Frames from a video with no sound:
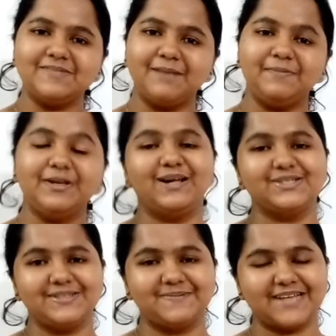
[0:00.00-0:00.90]
up and also
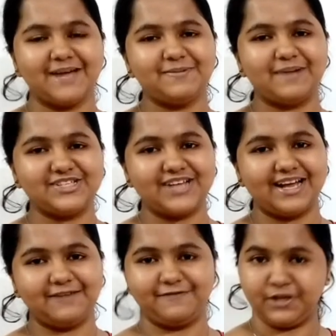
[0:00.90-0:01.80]
subscribe to my
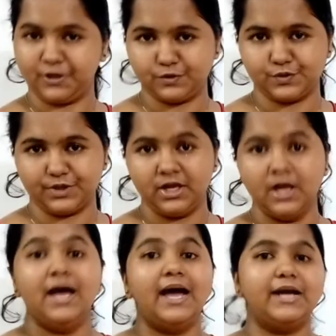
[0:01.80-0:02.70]
channel if you're new to it.
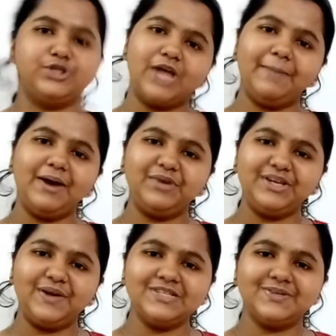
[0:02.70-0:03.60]
And share my
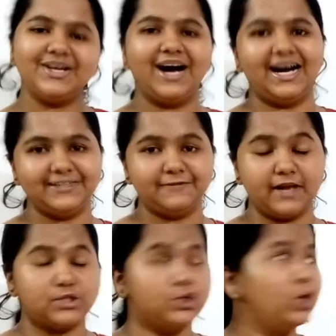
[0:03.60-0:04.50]
videos with your other
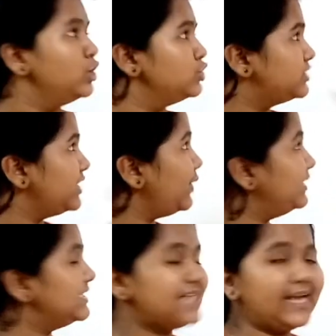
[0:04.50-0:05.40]
friends. So see you on
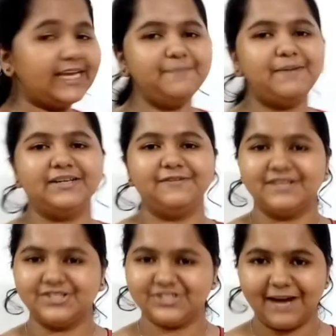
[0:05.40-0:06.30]
the second part of
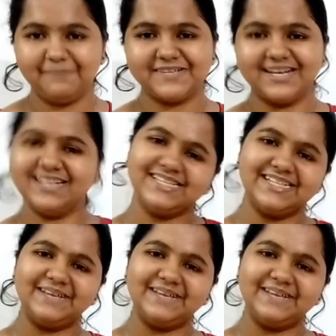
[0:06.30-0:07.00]
this chapter. Till then,